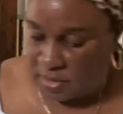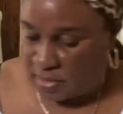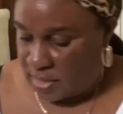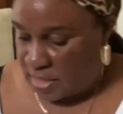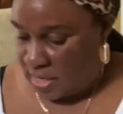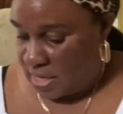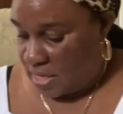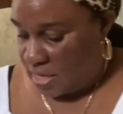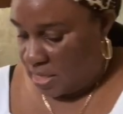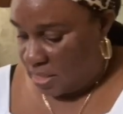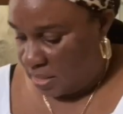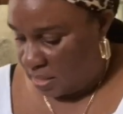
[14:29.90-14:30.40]
All
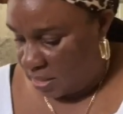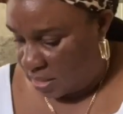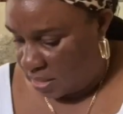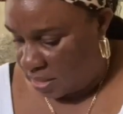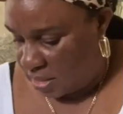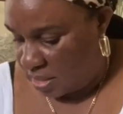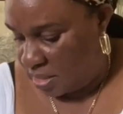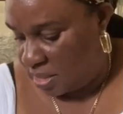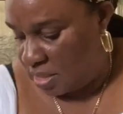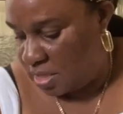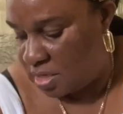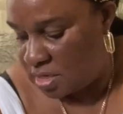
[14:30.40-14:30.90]
right,
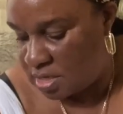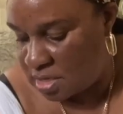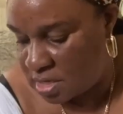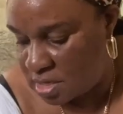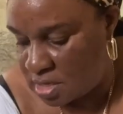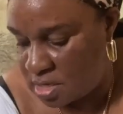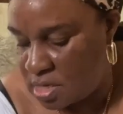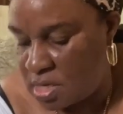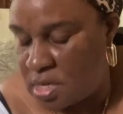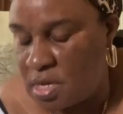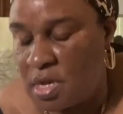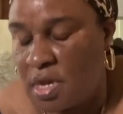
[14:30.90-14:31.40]

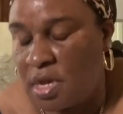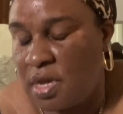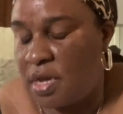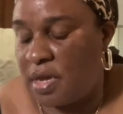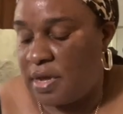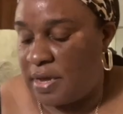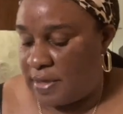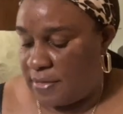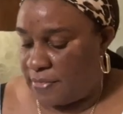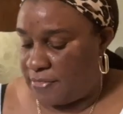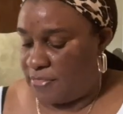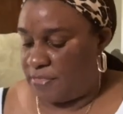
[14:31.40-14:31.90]

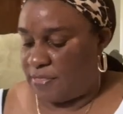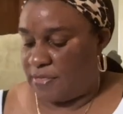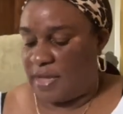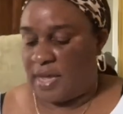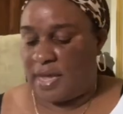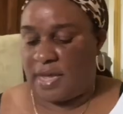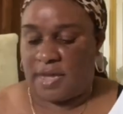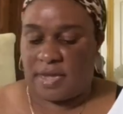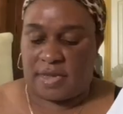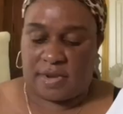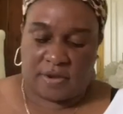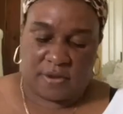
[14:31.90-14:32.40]
and
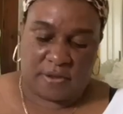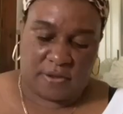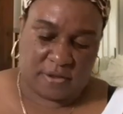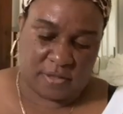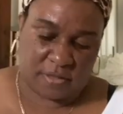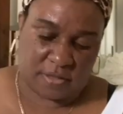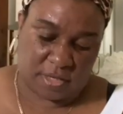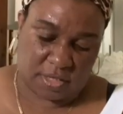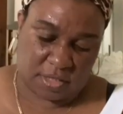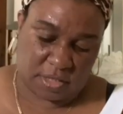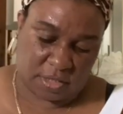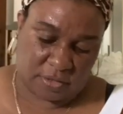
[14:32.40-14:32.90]
then
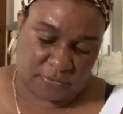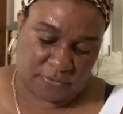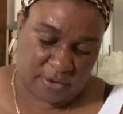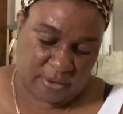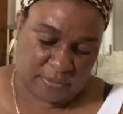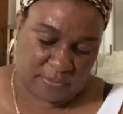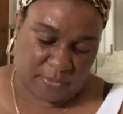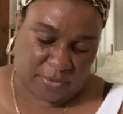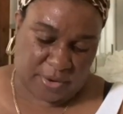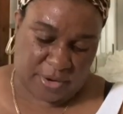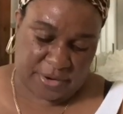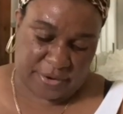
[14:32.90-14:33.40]
this is
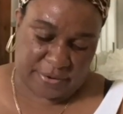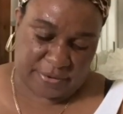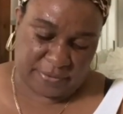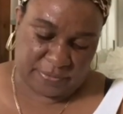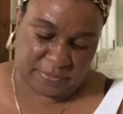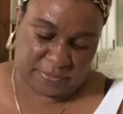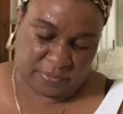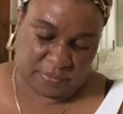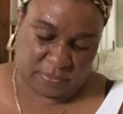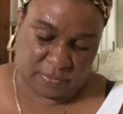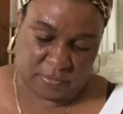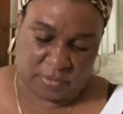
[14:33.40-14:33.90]
from where?
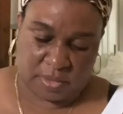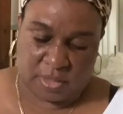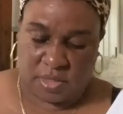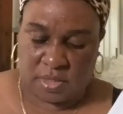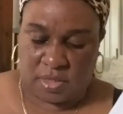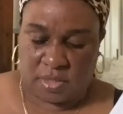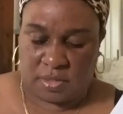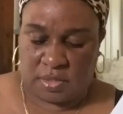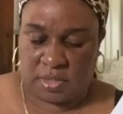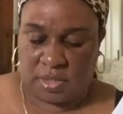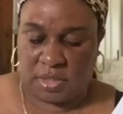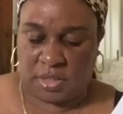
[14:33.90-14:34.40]

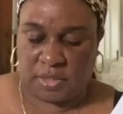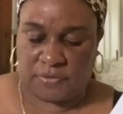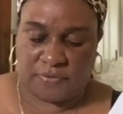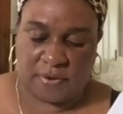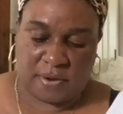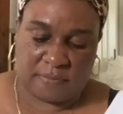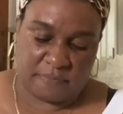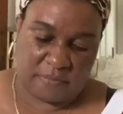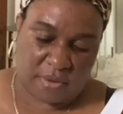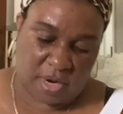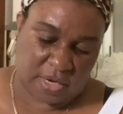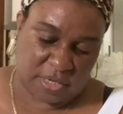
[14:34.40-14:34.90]
This is
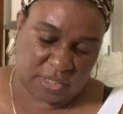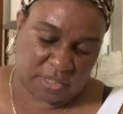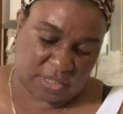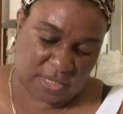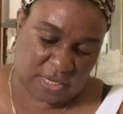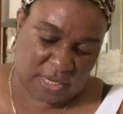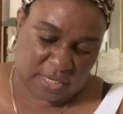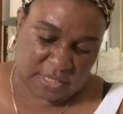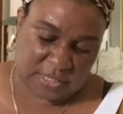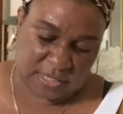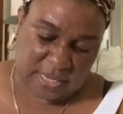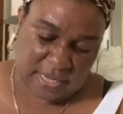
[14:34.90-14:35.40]
from
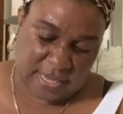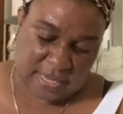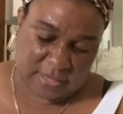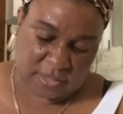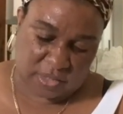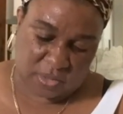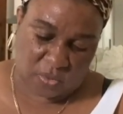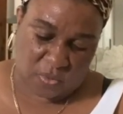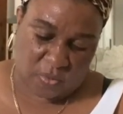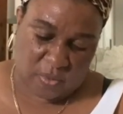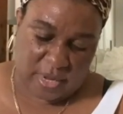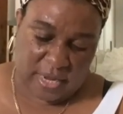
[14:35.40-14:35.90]
Marshalls
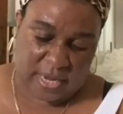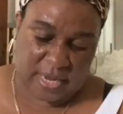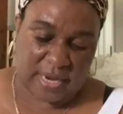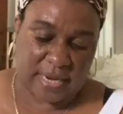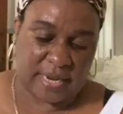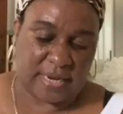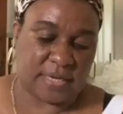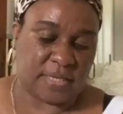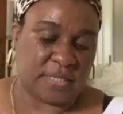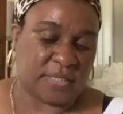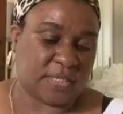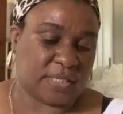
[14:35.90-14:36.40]
as well,
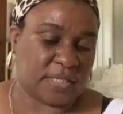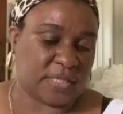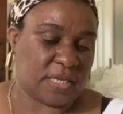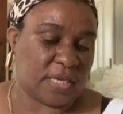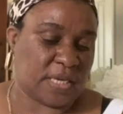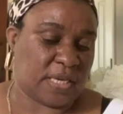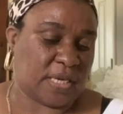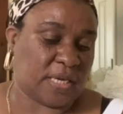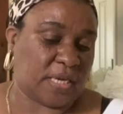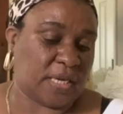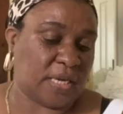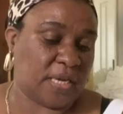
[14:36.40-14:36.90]
and it's
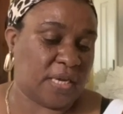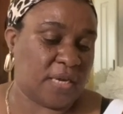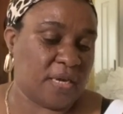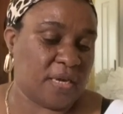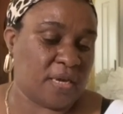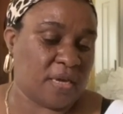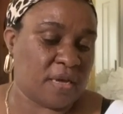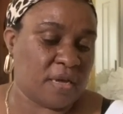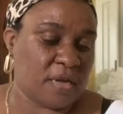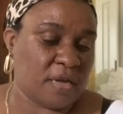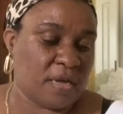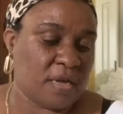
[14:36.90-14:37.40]
a
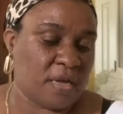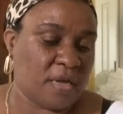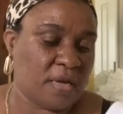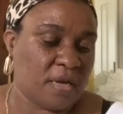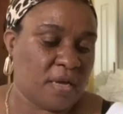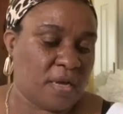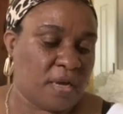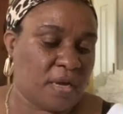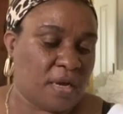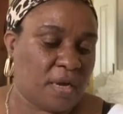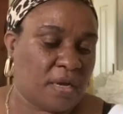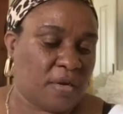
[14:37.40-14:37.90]

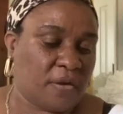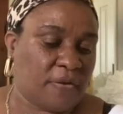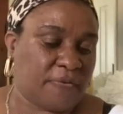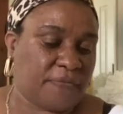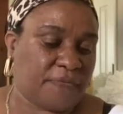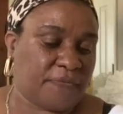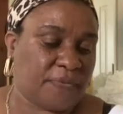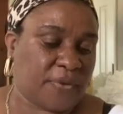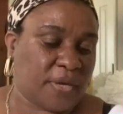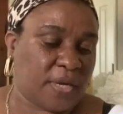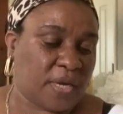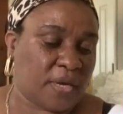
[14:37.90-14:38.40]
aloe
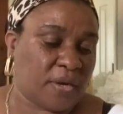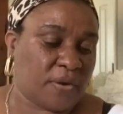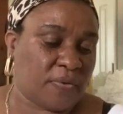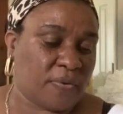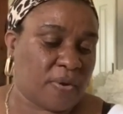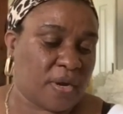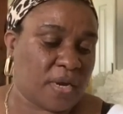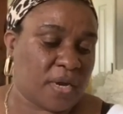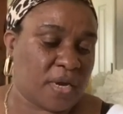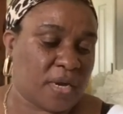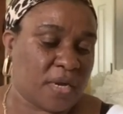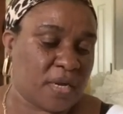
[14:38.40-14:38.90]

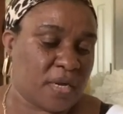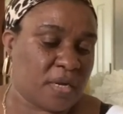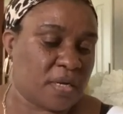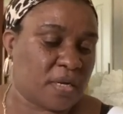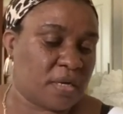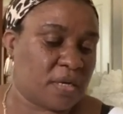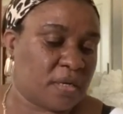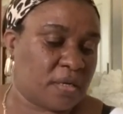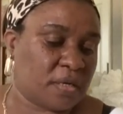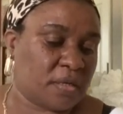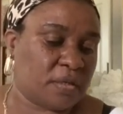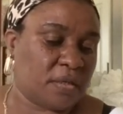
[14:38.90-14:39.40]
vera,
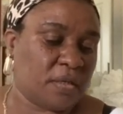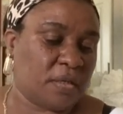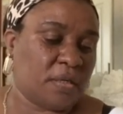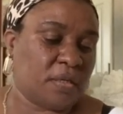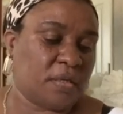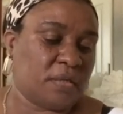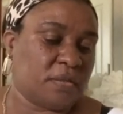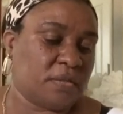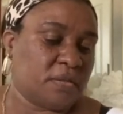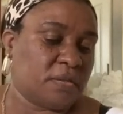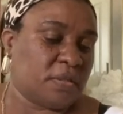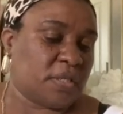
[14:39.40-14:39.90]

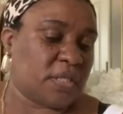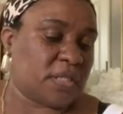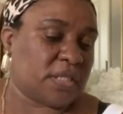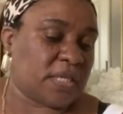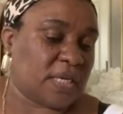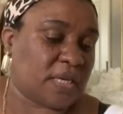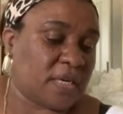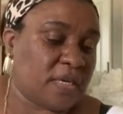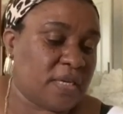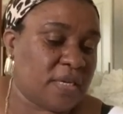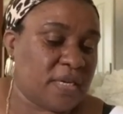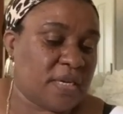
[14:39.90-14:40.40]
it's a
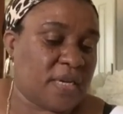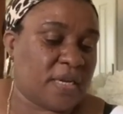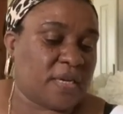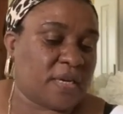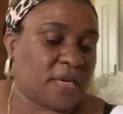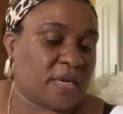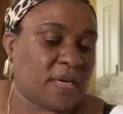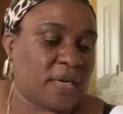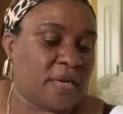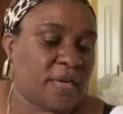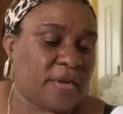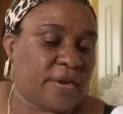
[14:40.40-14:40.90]
clean
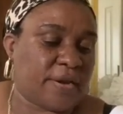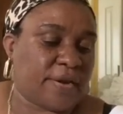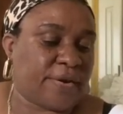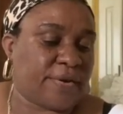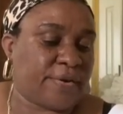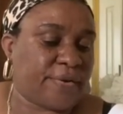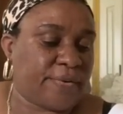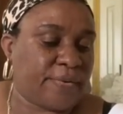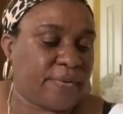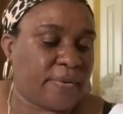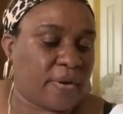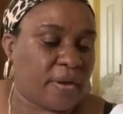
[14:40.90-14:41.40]
and
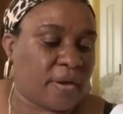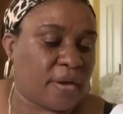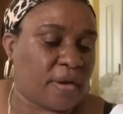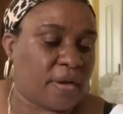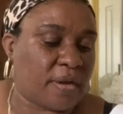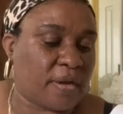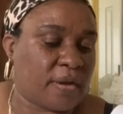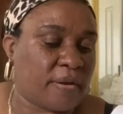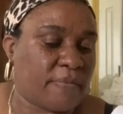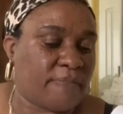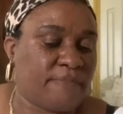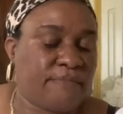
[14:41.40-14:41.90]
clear
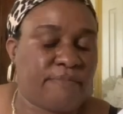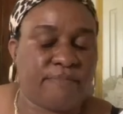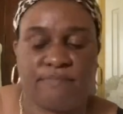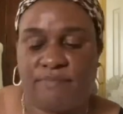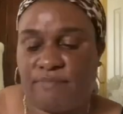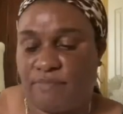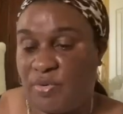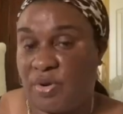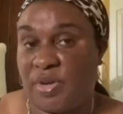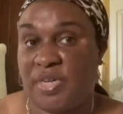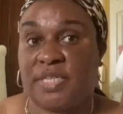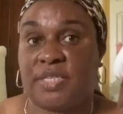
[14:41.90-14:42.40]

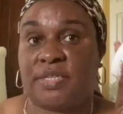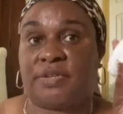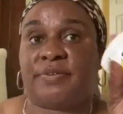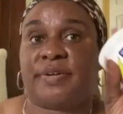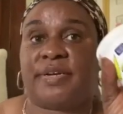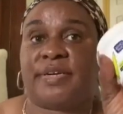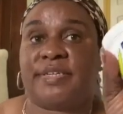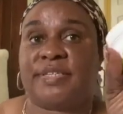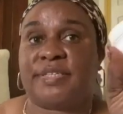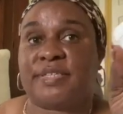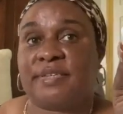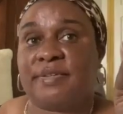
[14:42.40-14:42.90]

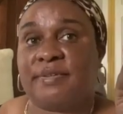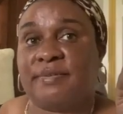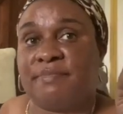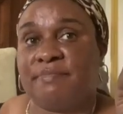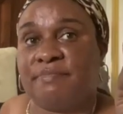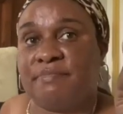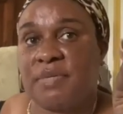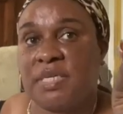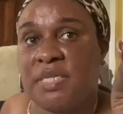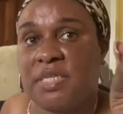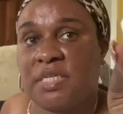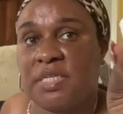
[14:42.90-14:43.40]
moisturizer
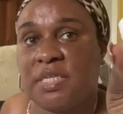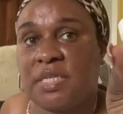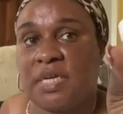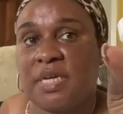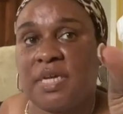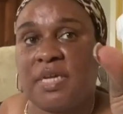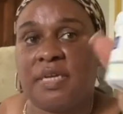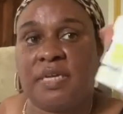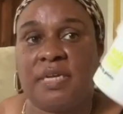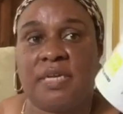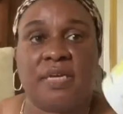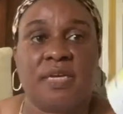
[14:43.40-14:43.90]

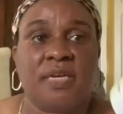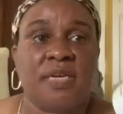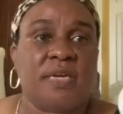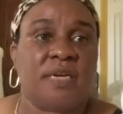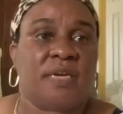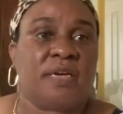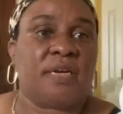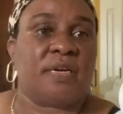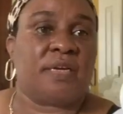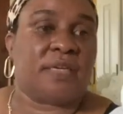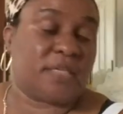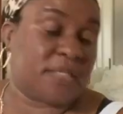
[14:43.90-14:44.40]
basically,
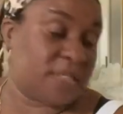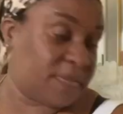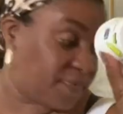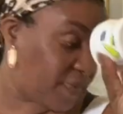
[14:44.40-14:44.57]
and it's